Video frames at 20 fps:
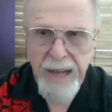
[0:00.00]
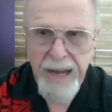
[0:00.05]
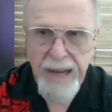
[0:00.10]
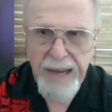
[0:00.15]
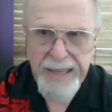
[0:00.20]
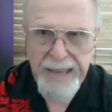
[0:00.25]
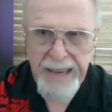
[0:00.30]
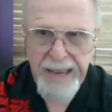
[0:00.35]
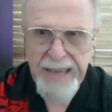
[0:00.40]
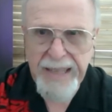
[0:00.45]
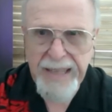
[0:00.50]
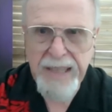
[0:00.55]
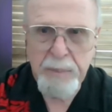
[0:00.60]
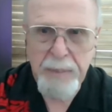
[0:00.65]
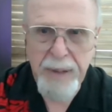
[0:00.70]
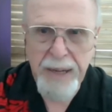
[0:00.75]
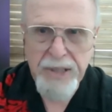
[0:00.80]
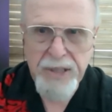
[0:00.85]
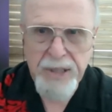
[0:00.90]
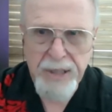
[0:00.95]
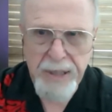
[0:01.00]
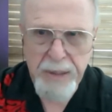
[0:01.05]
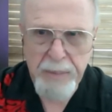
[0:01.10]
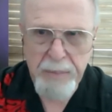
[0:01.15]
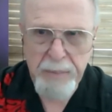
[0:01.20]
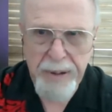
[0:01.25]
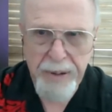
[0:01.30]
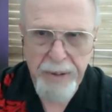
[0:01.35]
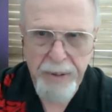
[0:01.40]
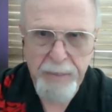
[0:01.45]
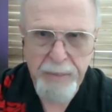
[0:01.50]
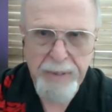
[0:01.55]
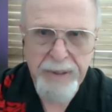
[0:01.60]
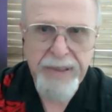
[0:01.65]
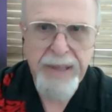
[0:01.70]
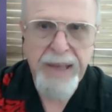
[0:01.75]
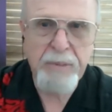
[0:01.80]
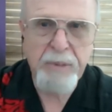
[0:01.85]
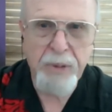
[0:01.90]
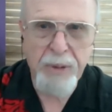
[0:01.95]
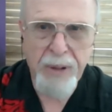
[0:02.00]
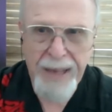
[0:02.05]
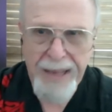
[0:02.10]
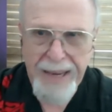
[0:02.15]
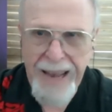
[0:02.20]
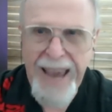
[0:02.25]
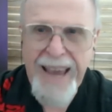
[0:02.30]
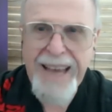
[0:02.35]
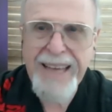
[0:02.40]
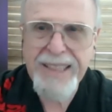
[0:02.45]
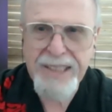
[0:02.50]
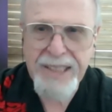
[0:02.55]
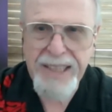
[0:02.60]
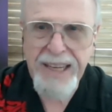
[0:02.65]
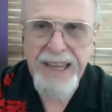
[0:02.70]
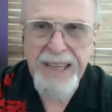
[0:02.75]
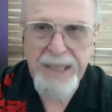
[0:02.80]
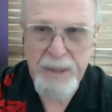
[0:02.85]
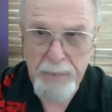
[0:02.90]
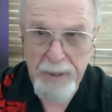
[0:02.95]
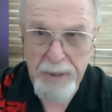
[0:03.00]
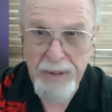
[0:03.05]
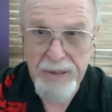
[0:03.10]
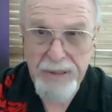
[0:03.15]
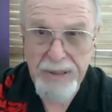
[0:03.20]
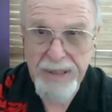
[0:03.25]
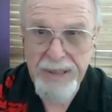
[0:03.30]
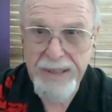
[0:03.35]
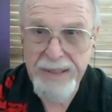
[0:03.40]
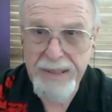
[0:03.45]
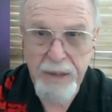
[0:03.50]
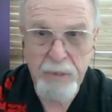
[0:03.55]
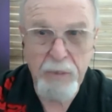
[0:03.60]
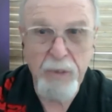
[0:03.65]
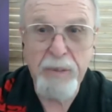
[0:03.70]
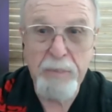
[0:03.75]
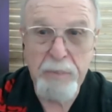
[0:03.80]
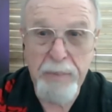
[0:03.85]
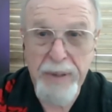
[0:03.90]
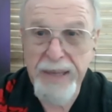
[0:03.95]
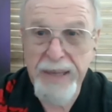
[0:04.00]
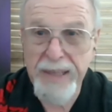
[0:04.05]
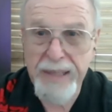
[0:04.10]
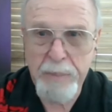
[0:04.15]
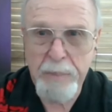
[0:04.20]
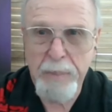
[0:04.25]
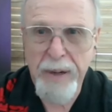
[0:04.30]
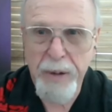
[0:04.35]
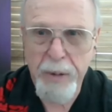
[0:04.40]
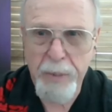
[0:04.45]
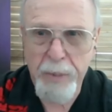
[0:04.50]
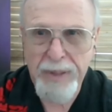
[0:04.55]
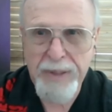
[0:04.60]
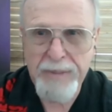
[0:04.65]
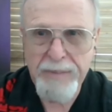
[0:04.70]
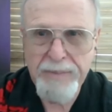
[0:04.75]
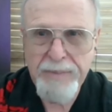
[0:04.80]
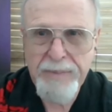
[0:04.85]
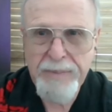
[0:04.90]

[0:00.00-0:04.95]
I can't imagine an impairment that will enhance that ability. It wouldn't be an impairment.